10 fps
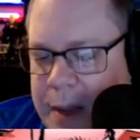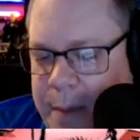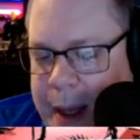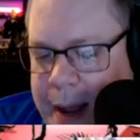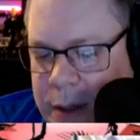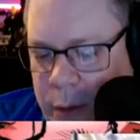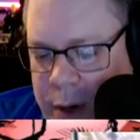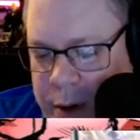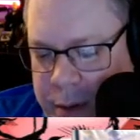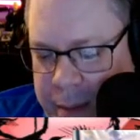get back to
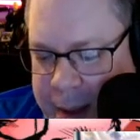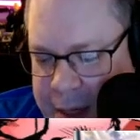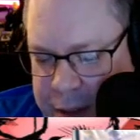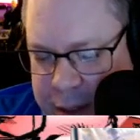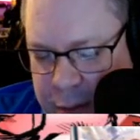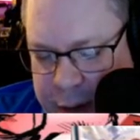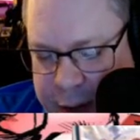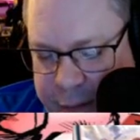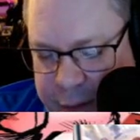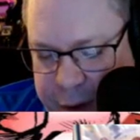our own dimension or
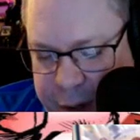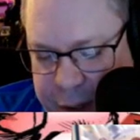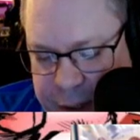whatever. And